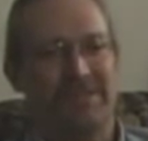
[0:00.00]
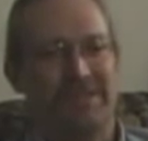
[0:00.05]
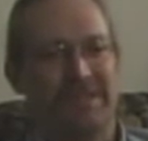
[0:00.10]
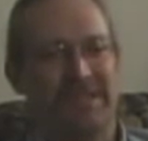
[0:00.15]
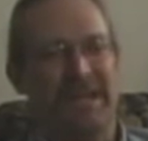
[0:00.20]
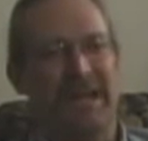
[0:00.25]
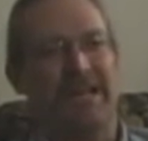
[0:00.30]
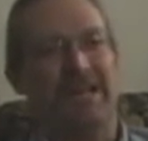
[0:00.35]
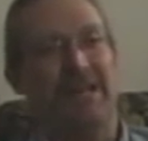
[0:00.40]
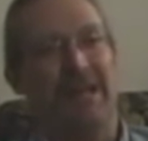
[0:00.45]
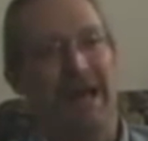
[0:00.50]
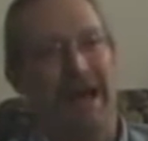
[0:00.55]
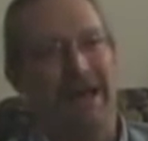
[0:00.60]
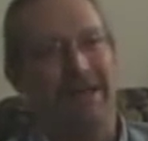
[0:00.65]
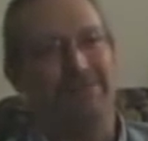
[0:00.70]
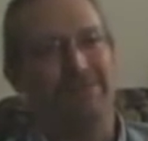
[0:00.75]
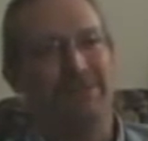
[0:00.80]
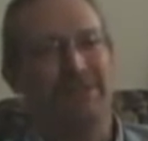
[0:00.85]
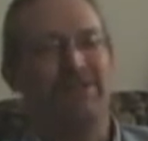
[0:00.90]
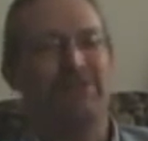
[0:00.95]
not a
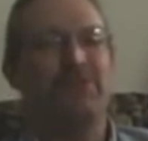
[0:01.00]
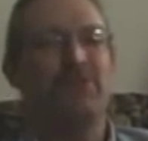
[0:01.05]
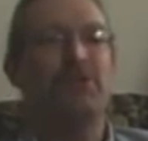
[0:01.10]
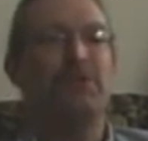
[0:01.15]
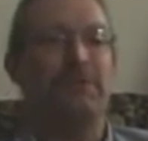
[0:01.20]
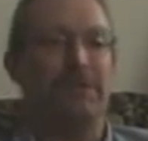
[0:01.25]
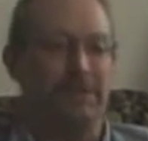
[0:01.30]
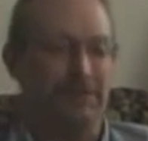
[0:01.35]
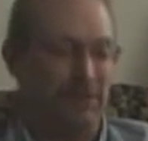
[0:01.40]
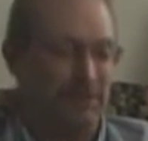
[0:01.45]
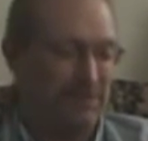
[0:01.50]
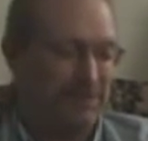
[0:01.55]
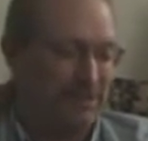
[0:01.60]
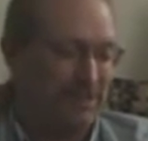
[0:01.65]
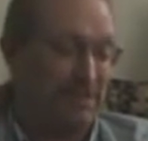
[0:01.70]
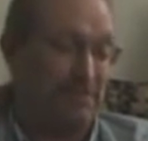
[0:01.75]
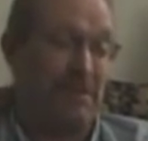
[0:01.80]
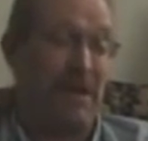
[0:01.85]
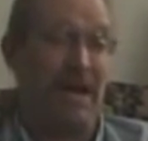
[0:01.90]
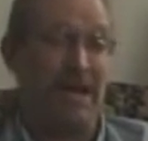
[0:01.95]
lot, but a few people,
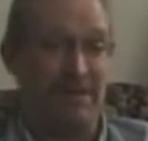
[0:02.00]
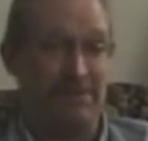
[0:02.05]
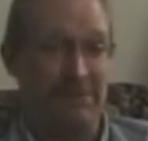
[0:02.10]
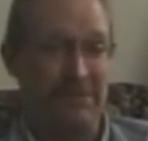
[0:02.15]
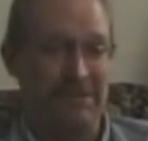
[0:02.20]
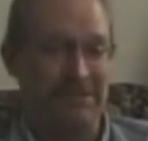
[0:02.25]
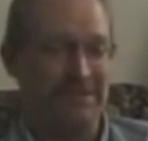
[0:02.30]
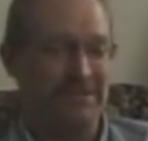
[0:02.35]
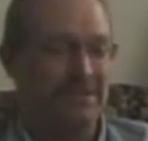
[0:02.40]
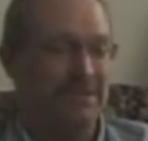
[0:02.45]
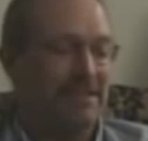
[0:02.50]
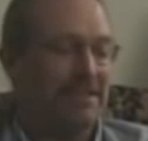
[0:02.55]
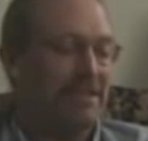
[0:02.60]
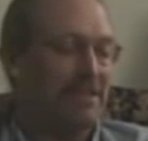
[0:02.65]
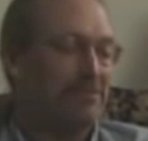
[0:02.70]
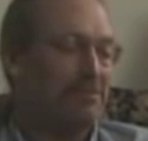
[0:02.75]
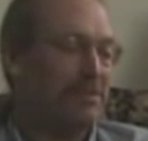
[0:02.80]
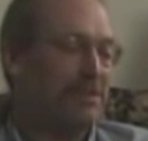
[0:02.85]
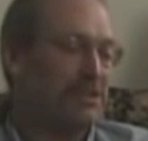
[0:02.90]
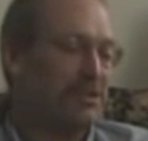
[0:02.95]
in my opinion,
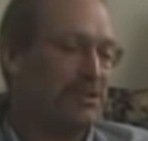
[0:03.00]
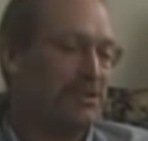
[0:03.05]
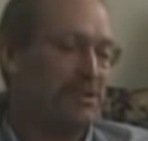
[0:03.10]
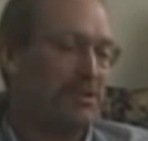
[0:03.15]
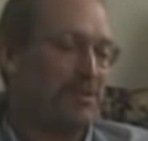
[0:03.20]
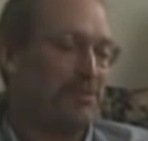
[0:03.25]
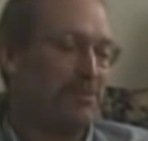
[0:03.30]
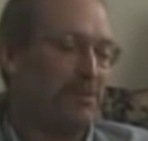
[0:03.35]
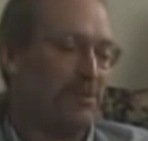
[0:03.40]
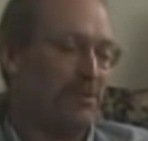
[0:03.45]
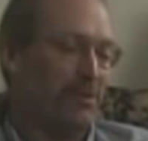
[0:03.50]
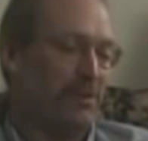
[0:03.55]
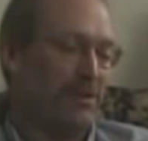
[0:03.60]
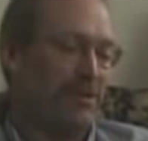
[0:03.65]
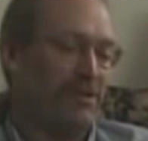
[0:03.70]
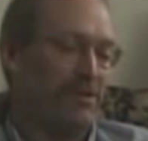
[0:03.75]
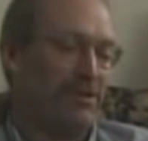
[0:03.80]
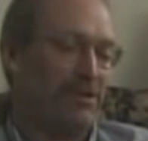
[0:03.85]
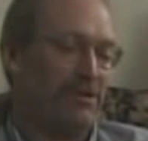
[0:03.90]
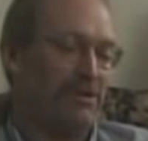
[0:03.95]
misinterpret what
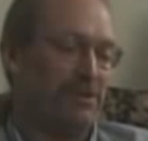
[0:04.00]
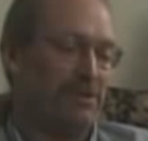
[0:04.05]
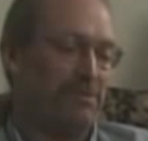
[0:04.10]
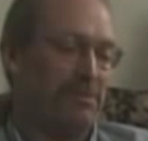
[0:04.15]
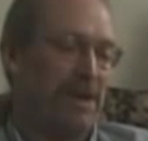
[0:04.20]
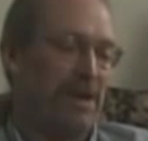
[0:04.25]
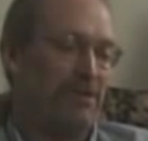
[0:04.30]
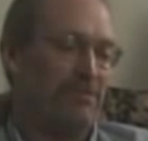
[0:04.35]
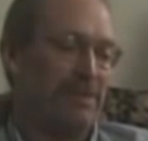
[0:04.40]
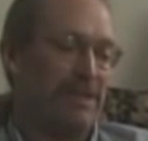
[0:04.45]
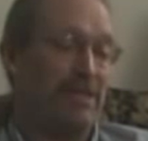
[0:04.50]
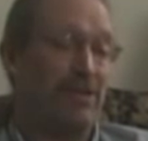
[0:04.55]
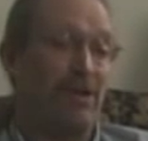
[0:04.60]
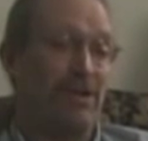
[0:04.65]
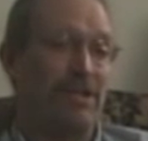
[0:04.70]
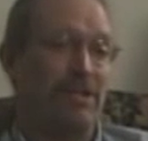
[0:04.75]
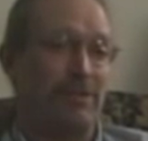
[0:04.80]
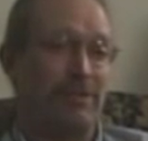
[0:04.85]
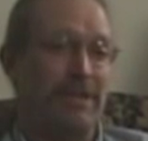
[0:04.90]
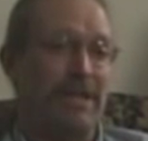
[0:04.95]
Thoreau's about by
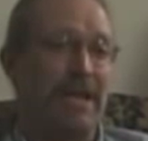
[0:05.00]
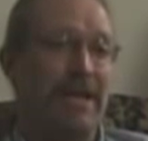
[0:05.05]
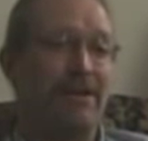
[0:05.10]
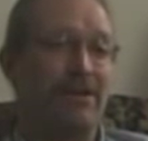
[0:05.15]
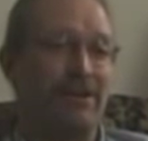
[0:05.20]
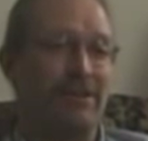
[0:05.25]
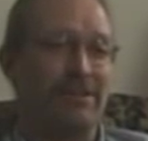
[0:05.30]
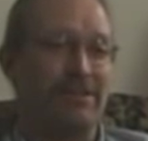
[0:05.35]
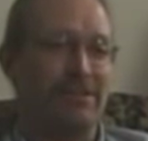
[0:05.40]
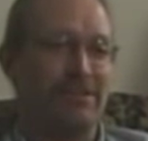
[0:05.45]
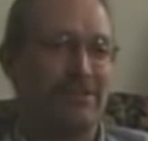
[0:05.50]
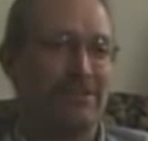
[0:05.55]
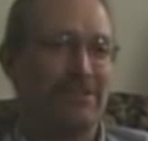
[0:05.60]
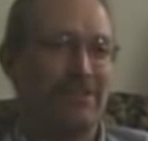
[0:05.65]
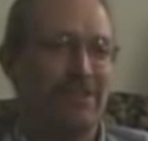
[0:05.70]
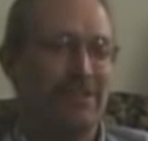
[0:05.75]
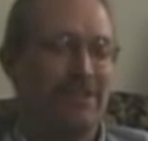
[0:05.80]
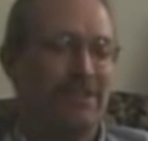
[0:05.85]
calling him an anarchist.